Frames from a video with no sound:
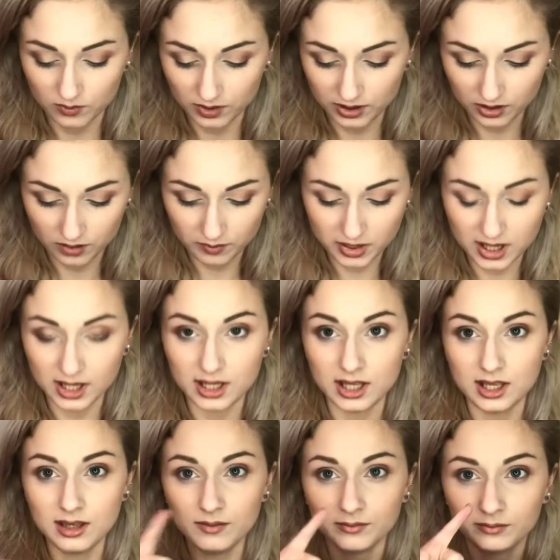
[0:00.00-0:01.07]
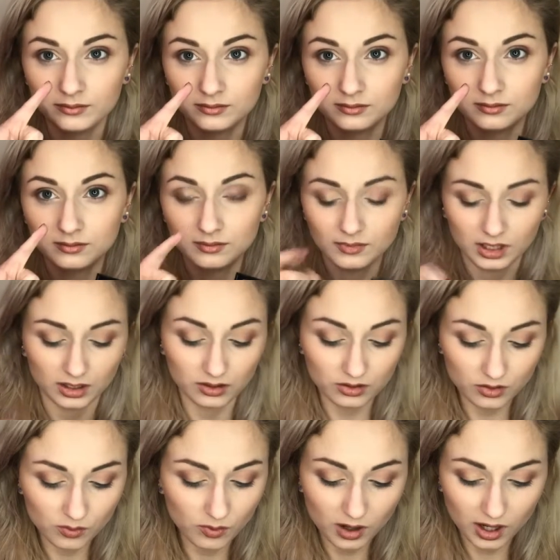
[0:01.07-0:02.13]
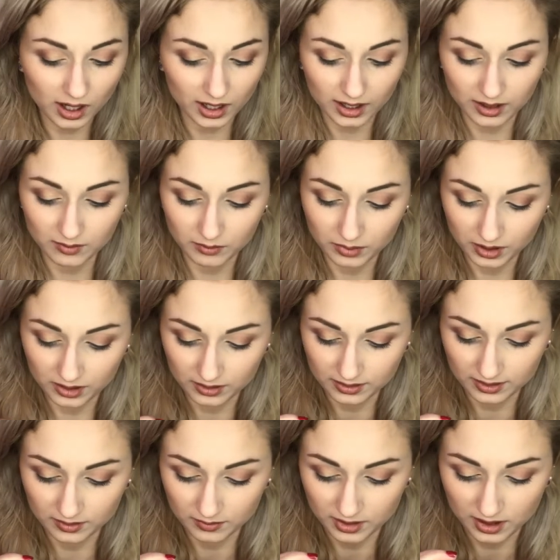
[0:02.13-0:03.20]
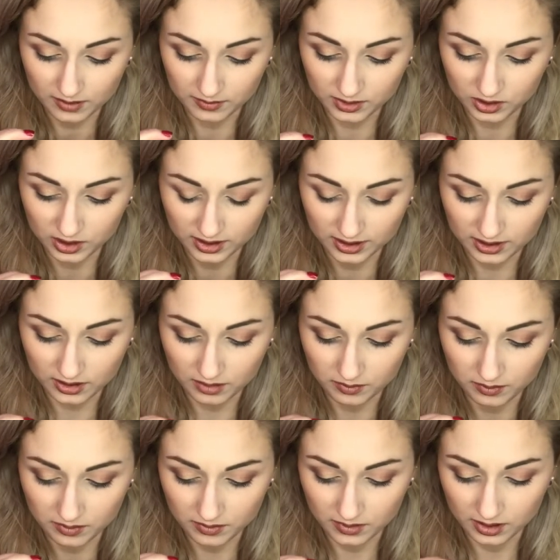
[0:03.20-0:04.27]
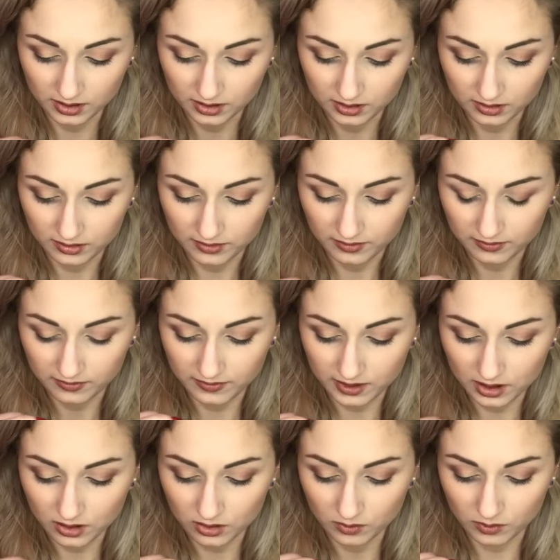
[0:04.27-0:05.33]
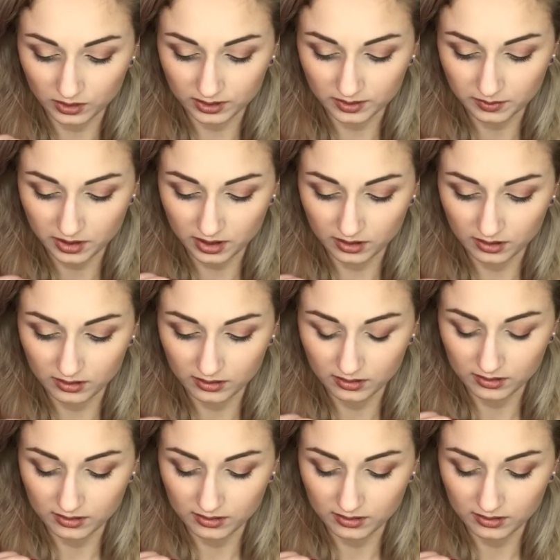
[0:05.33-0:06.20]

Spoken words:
with your pinky. I don't know why, but sometimes just your finger works better.